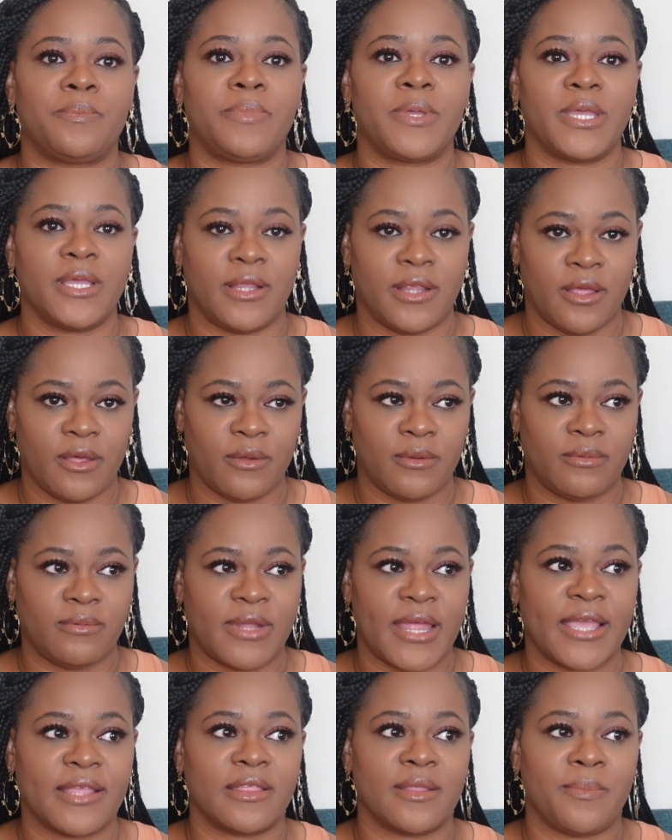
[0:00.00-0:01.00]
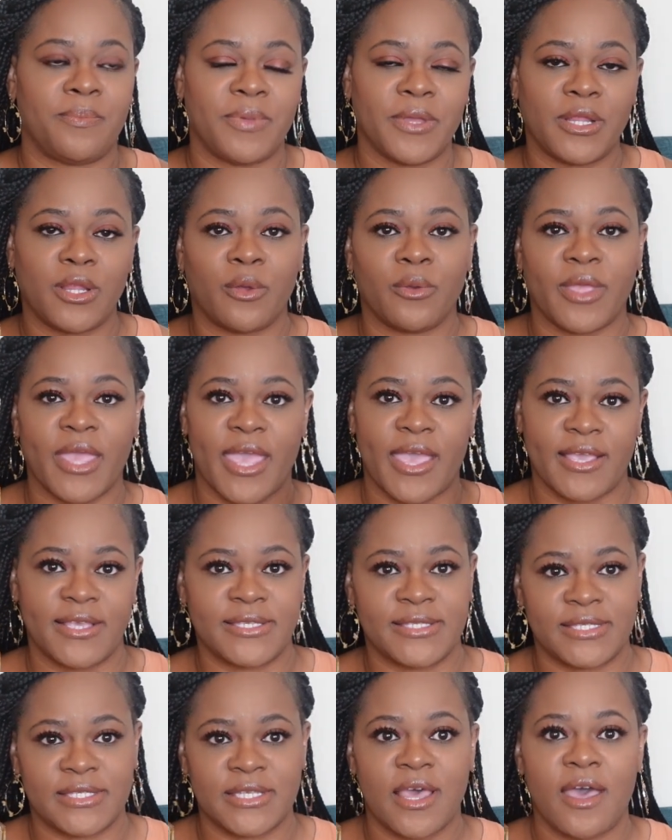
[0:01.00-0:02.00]
pillow, like the
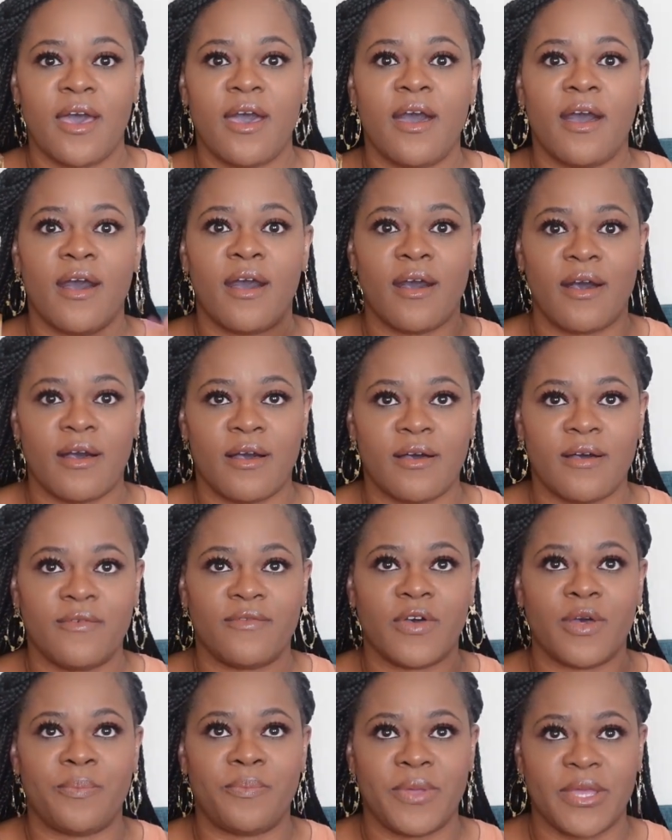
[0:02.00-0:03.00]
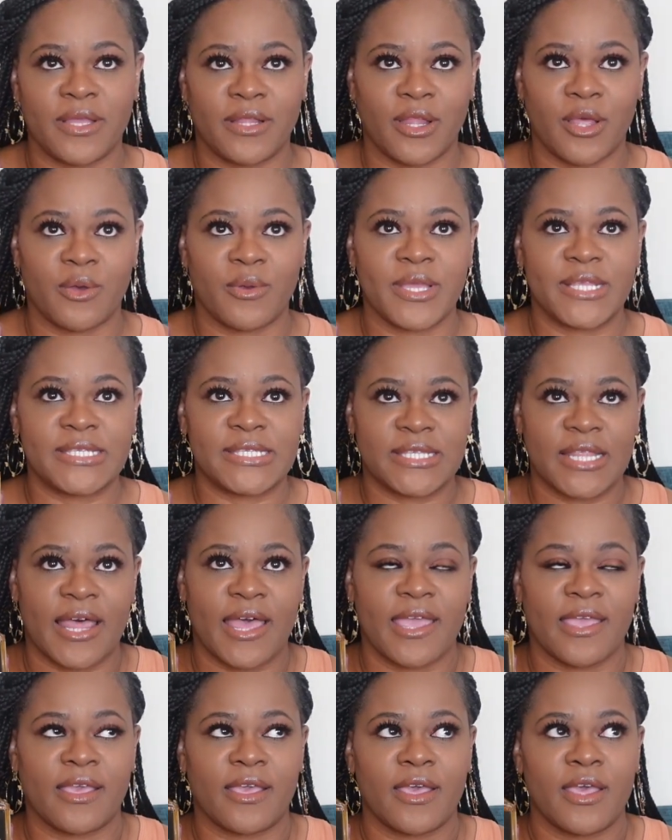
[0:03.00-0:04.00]
pillowcase of a pillow. It's
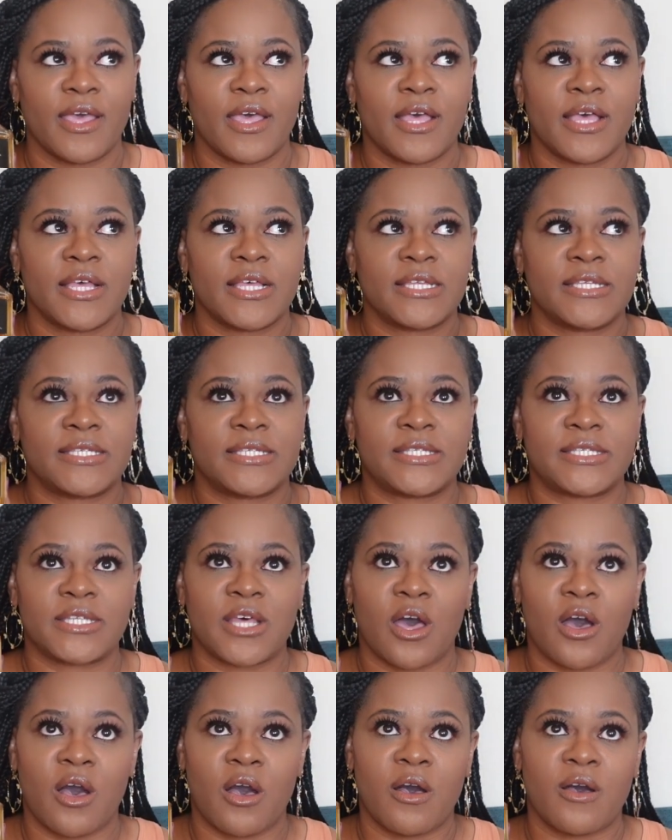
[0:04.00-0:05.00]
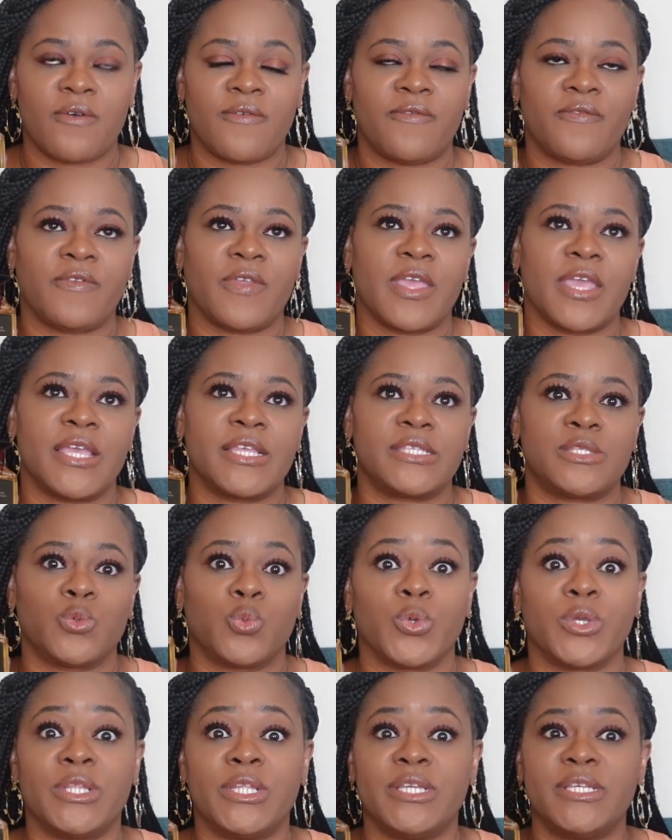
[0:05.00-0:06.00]
like soft, it's
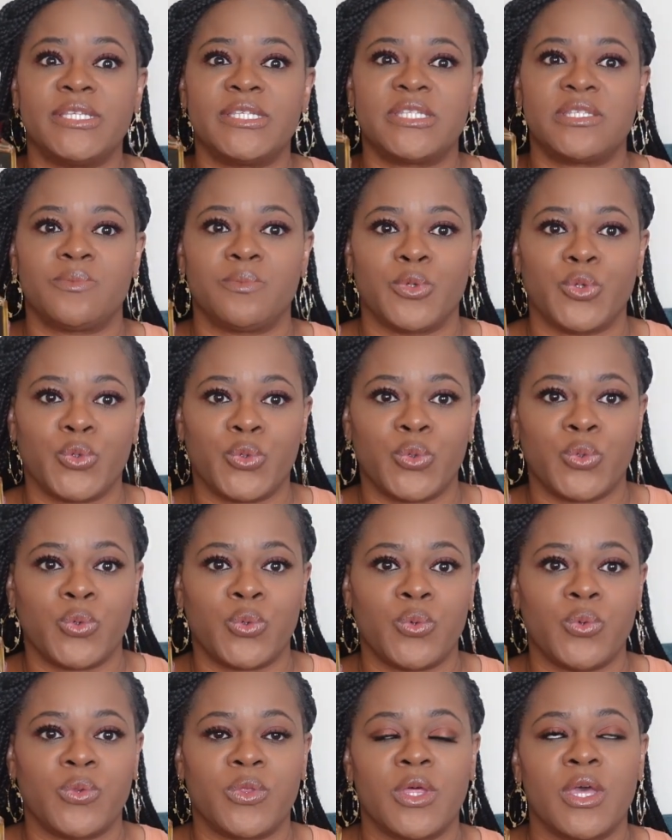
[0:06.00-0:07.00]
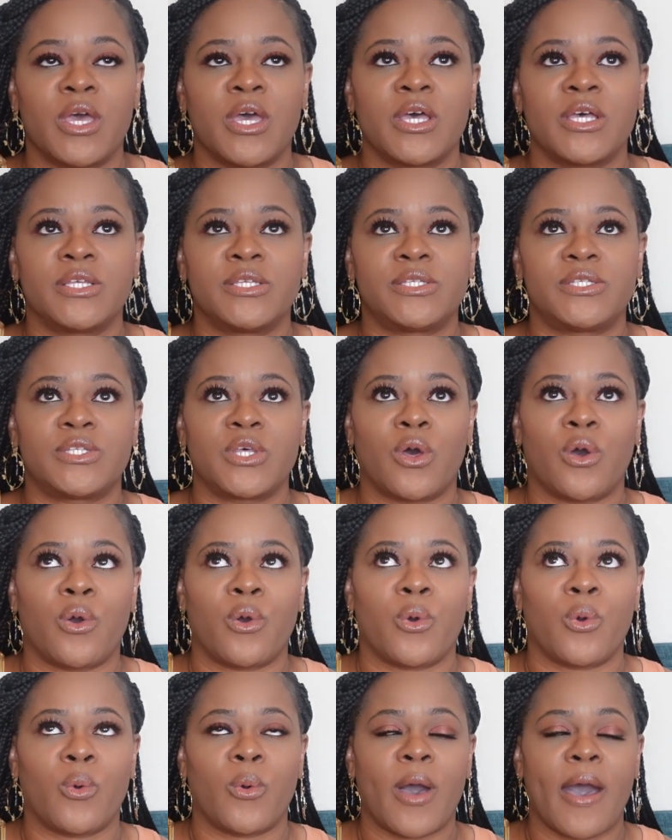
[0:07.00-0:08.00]
really smooth.
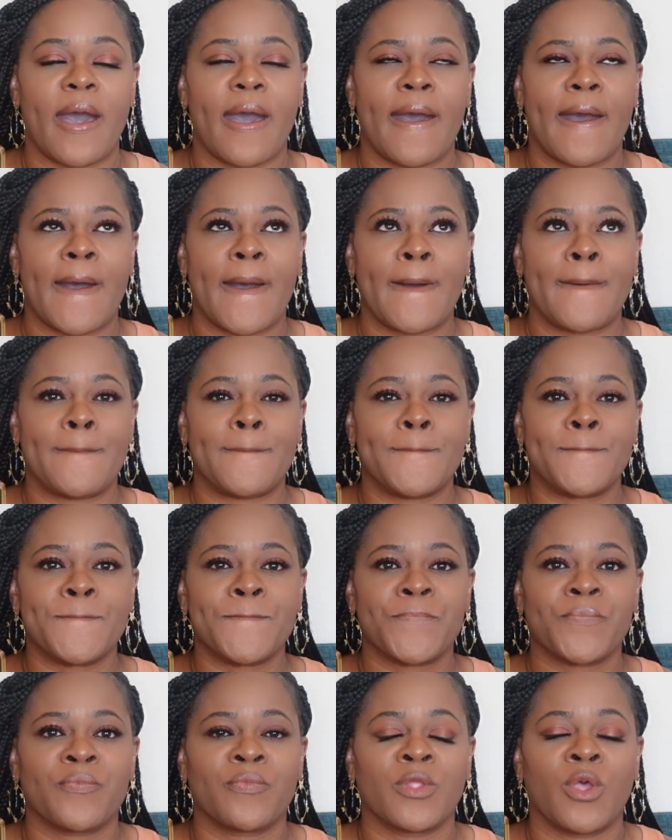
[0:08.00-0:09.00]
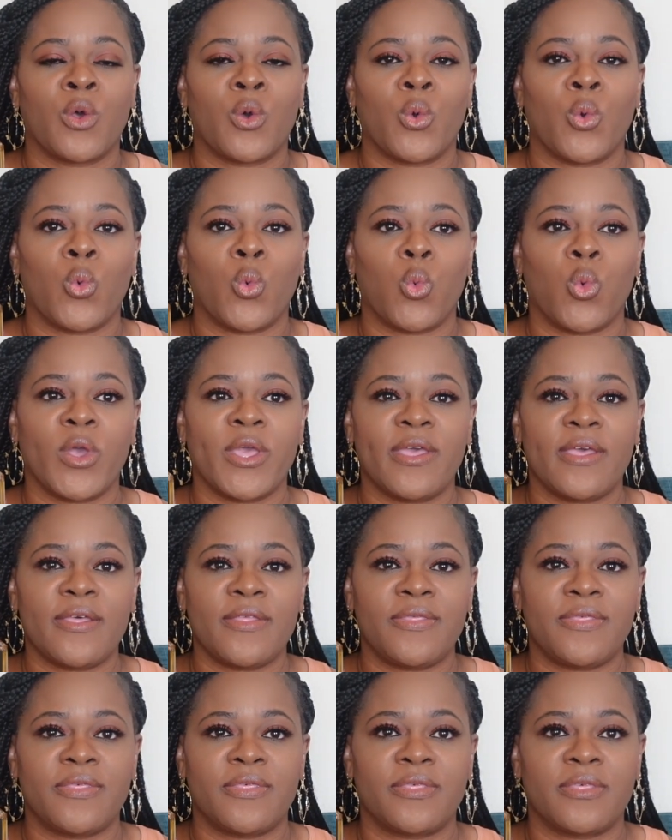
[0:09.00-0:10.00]
So um,
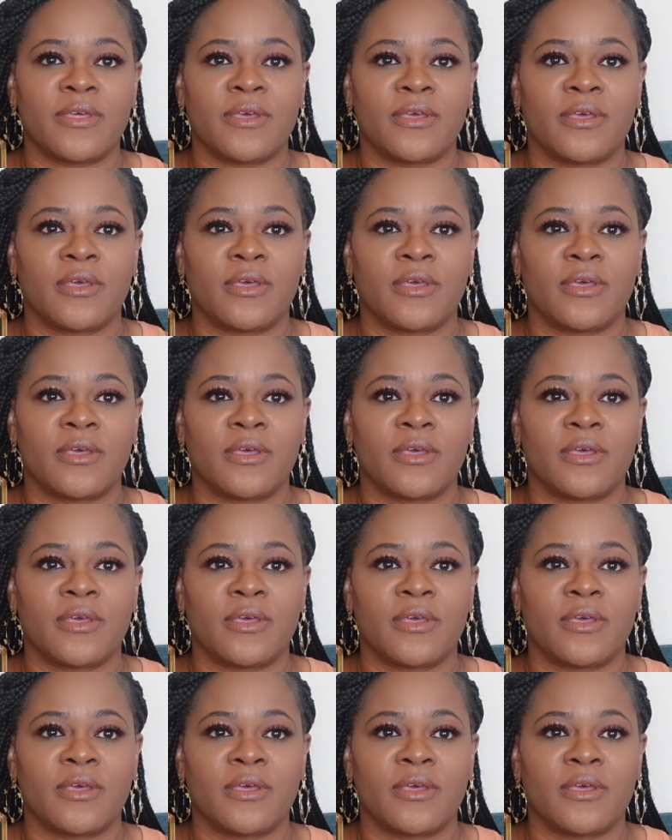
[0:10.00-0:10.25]
with,